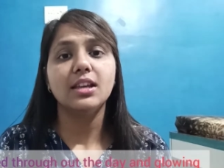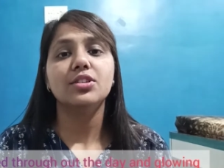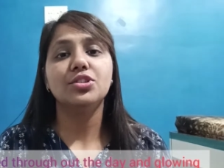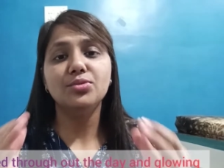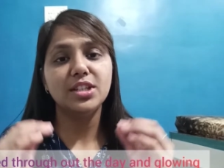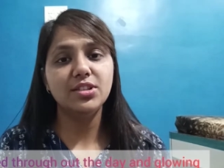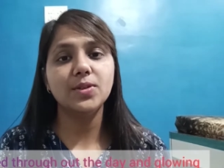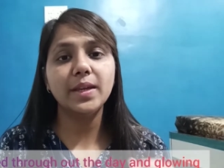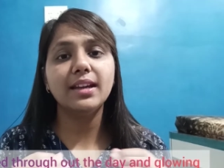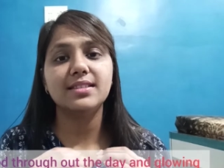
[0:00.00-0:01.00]
You need to
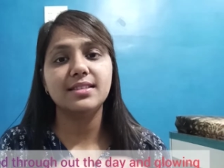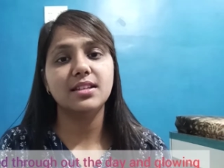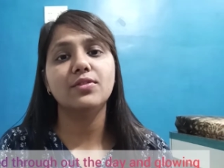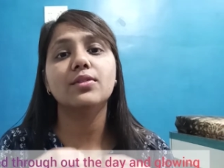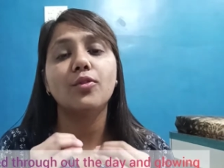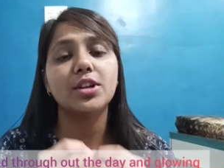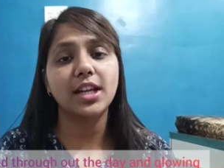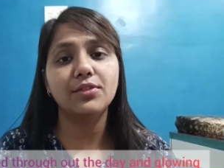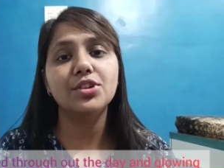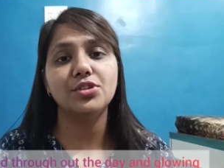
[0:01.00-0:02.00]
be consistent with
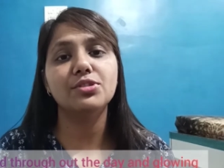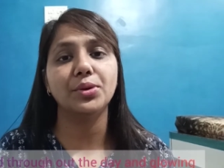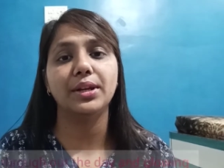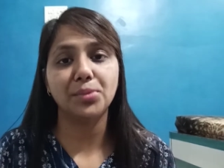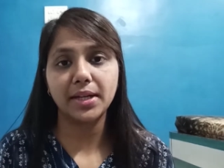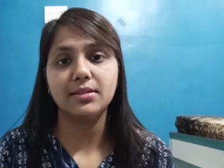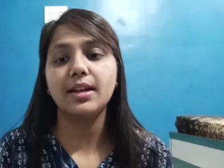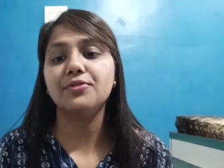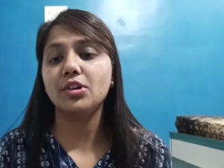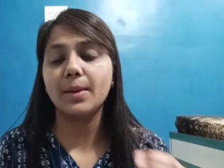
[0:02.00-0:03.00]
whatever you're doing, right?
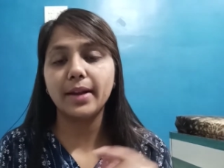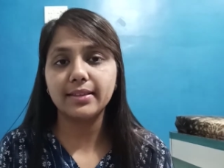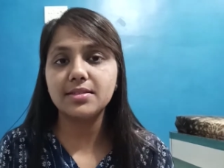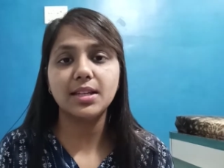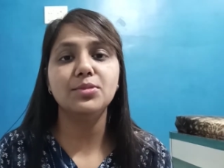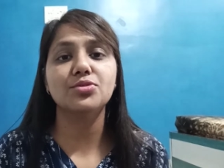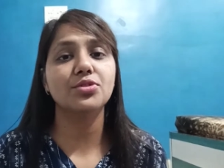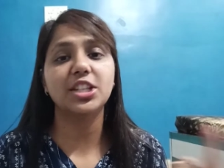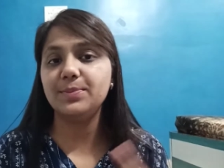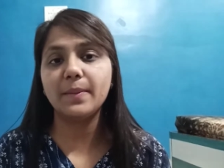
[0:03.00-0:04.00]
If you're applying this cream, you
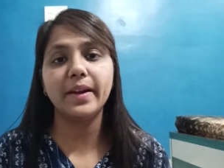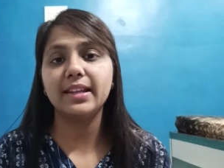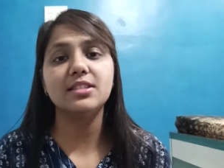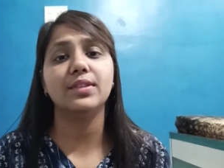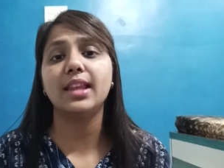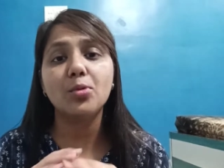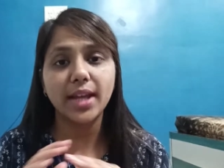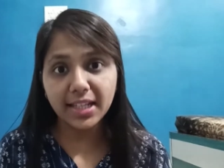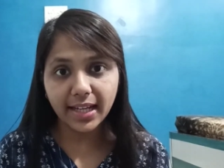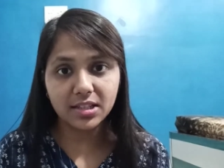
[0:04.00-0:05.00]
should keep applying this without
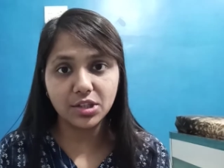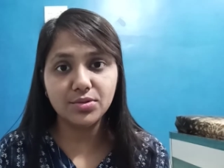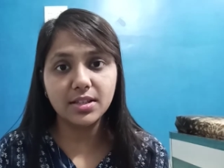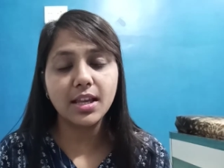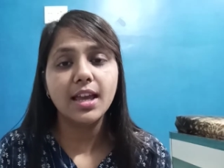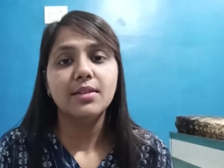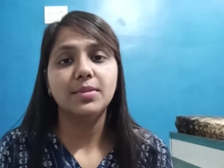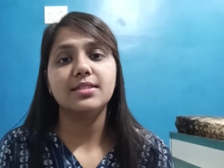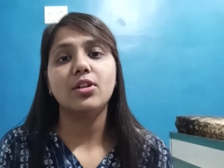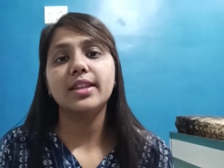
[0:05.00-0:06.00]
any excuses,
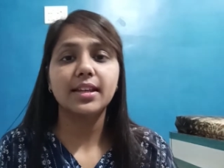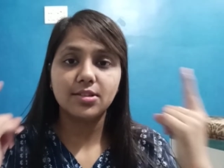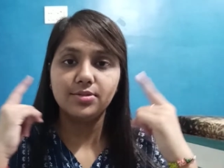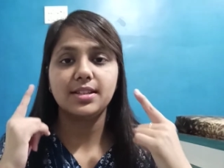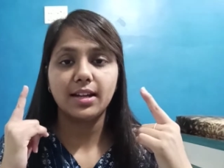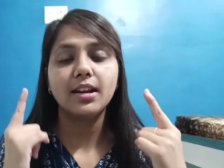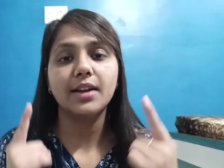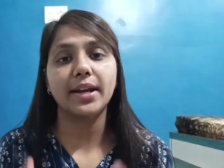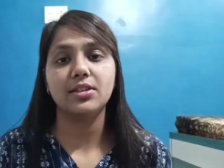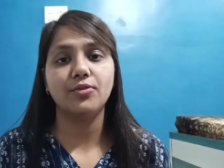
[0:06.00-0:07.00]
because all the excuses are in our
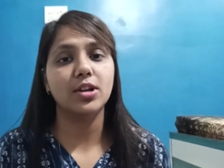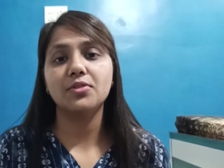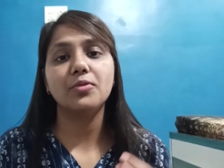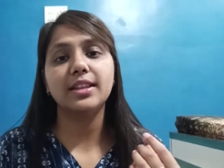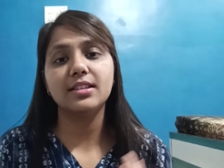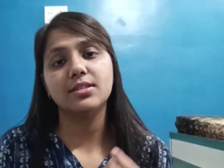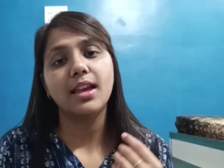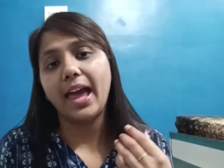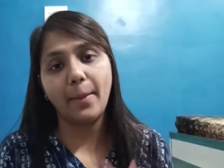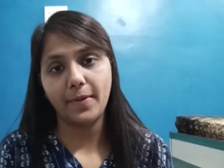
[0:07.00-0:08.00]
mind. Whatever we think
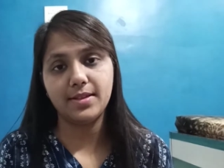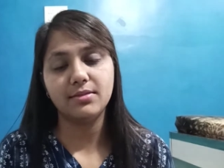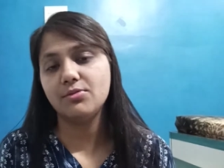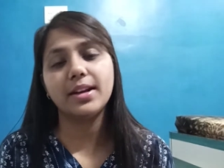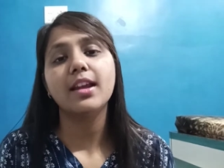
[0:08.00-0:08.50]
happens, right?